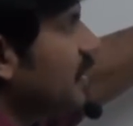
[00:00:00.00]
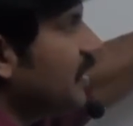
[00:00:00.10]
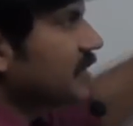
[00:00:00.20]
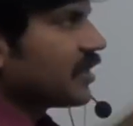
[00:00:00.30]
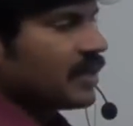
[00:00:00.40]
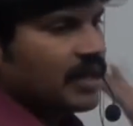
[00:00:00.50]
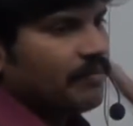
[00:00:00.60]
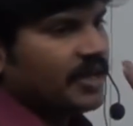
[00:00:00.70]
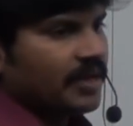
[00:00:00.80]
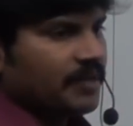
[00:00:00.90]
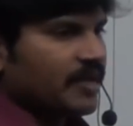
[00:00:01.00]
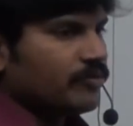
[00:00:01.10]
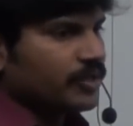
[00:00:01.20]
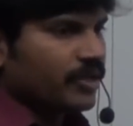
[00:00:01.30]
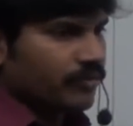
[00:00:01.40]
this, comparative
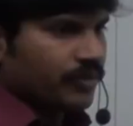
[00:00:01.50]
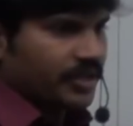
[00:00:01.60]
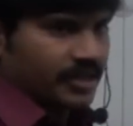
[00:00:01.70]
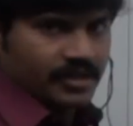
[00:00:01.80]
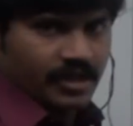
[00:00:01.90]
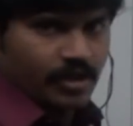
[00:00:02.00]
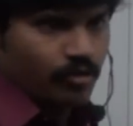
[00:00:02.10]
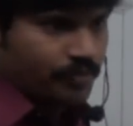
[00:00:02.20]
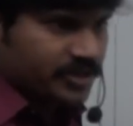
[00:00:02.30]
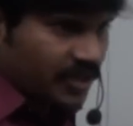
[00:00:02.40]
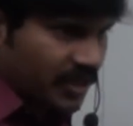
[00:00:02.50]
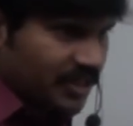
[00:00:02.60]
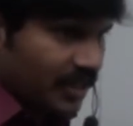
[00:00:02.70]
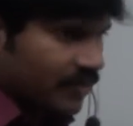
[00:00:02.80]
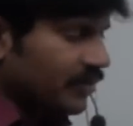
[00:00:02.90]
method you are going to get. I hope is
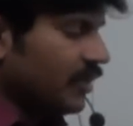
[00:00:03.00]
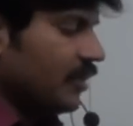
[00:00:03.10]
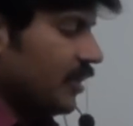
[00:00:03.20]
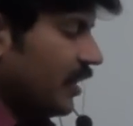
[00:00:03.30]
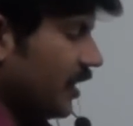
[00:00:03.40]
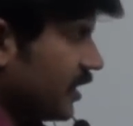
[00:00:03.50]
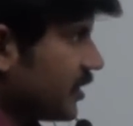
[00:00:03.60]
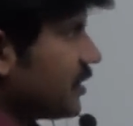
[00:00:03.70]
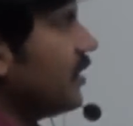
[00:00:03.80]
clear. Next